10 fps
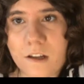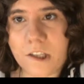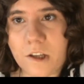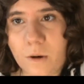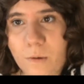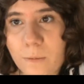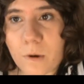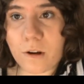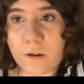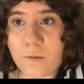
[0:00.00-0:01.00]
So I'm
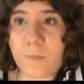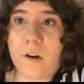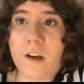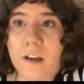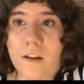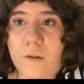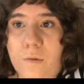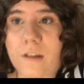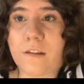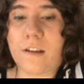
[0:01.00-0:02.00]
gonna do my
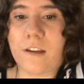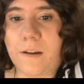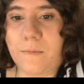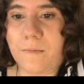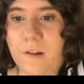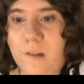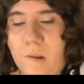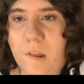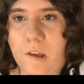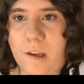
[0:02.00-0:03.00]
throughout the
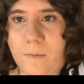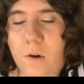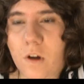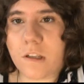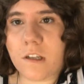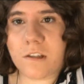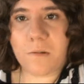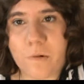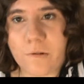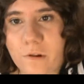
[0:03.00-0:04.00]
Oscars.
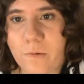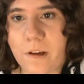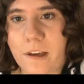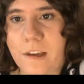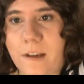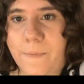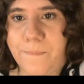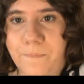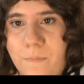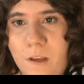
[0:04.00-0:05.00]
I'm gonna do a
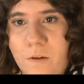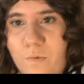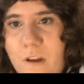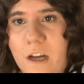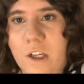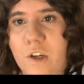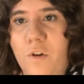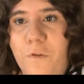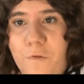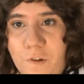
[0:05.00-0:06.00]
reaction
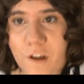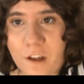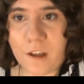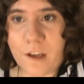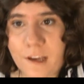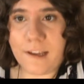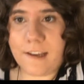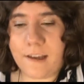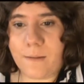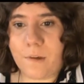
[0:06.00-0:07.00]
of
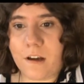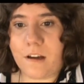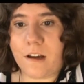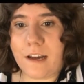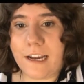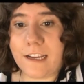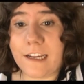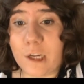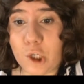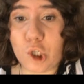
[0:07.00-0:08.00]

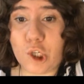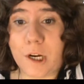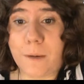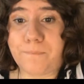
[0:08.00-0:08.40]
at each